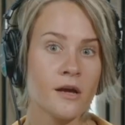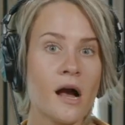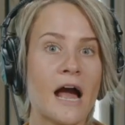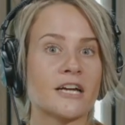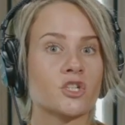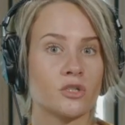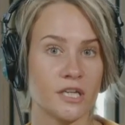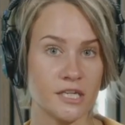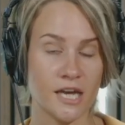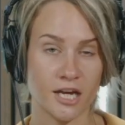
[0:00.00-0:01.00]
actually
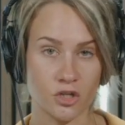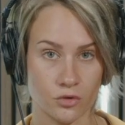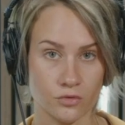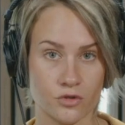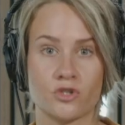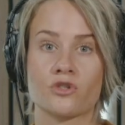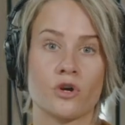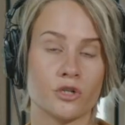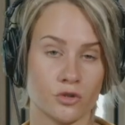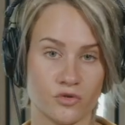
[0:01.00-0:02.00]
get you to
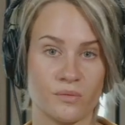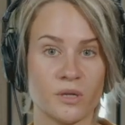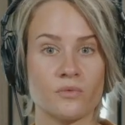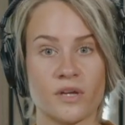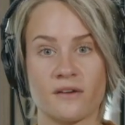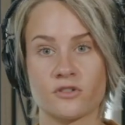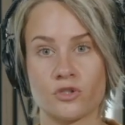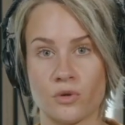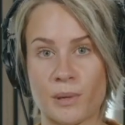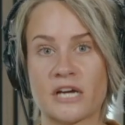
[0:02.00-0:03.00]
start your treatment. We have to
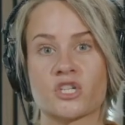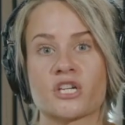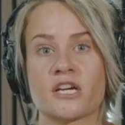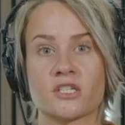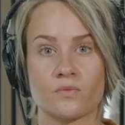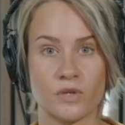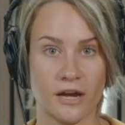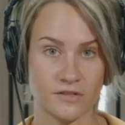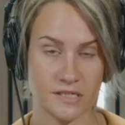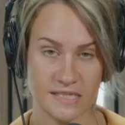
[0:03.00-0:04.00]
do a patch test. We
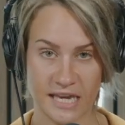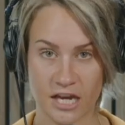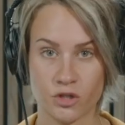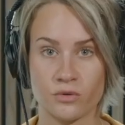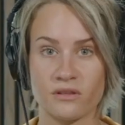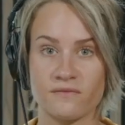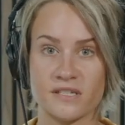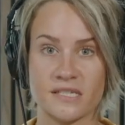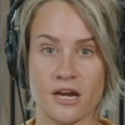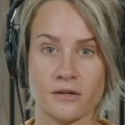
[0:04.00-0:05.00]
have to scan you in the
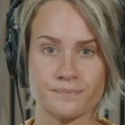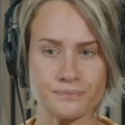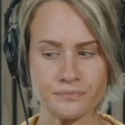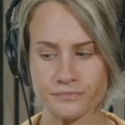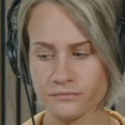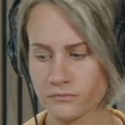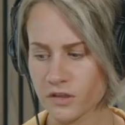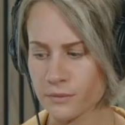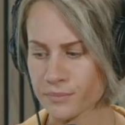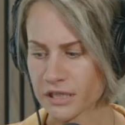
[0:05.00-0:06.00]
Visia
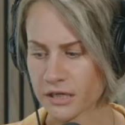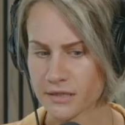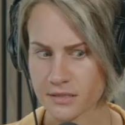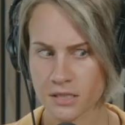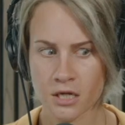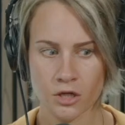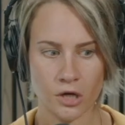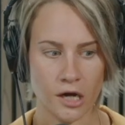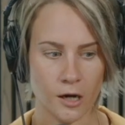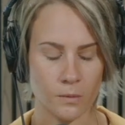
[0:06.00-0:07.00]
because
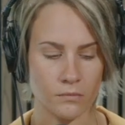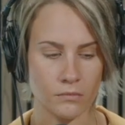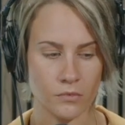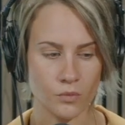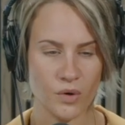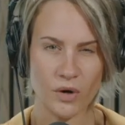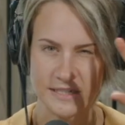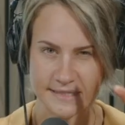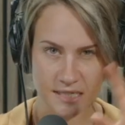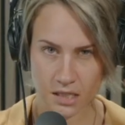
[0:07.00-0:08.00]
we want to
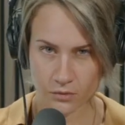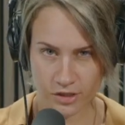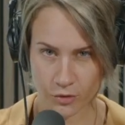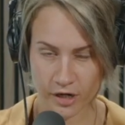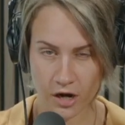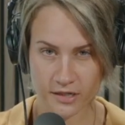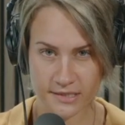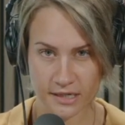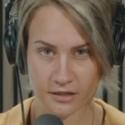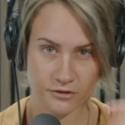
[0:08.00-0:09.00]
see what's going on
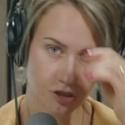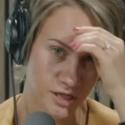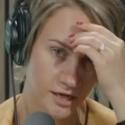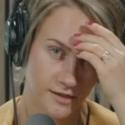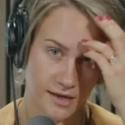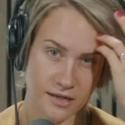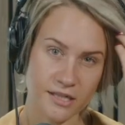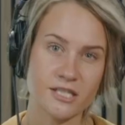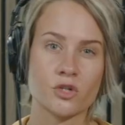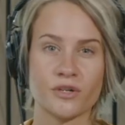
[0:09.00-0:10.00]
inside of your skin, and
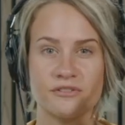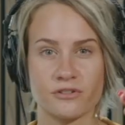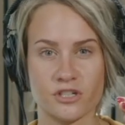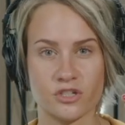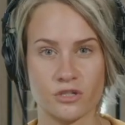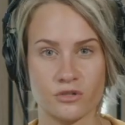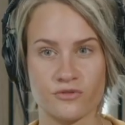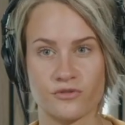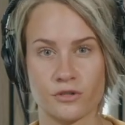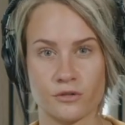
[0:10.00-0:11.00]
it's great for us to use
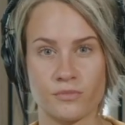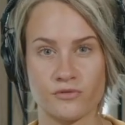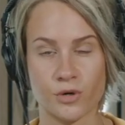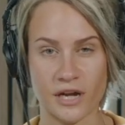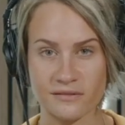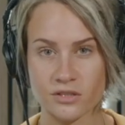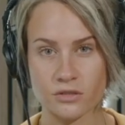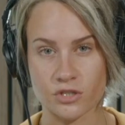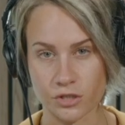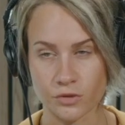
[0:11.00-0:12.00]
for before and
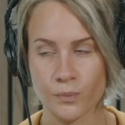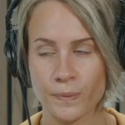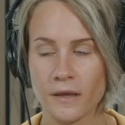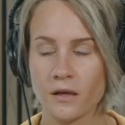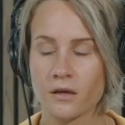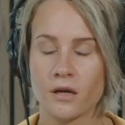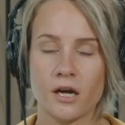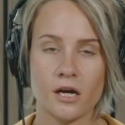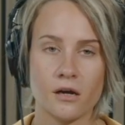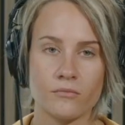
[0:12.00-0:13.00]
afters too.
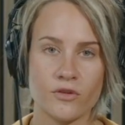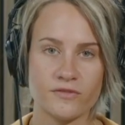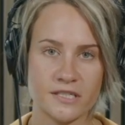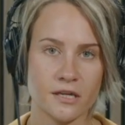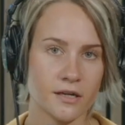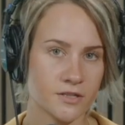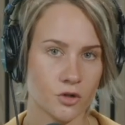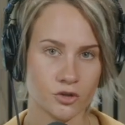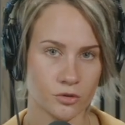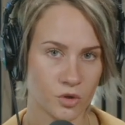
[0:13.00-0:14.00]
The Visia is
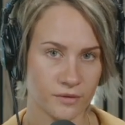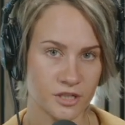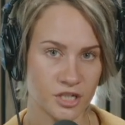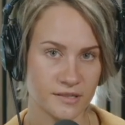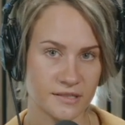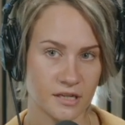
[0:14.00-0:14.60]
our dermal imaging